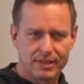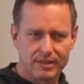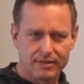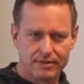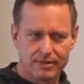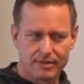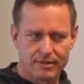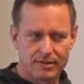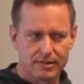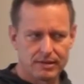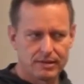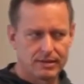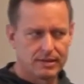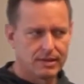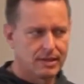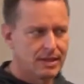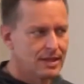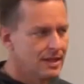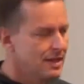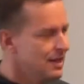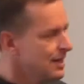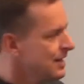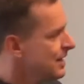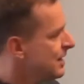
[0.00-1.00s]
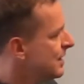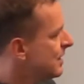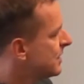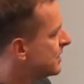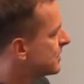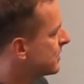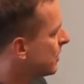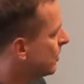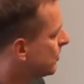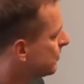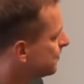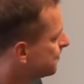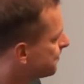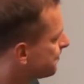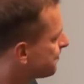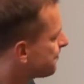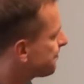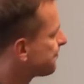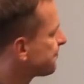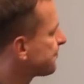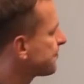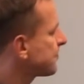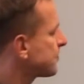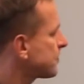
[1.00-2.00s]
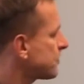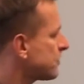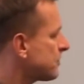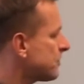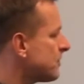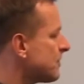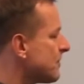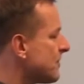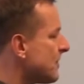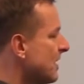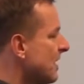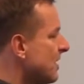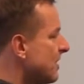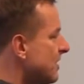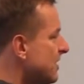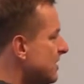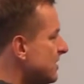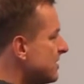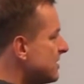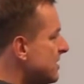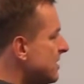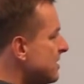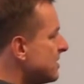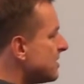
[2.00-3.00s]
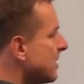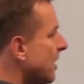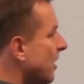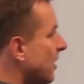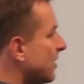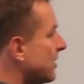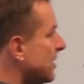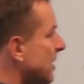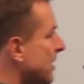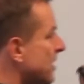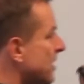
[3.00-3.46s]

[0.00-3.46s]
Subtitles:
Okay. So, this is how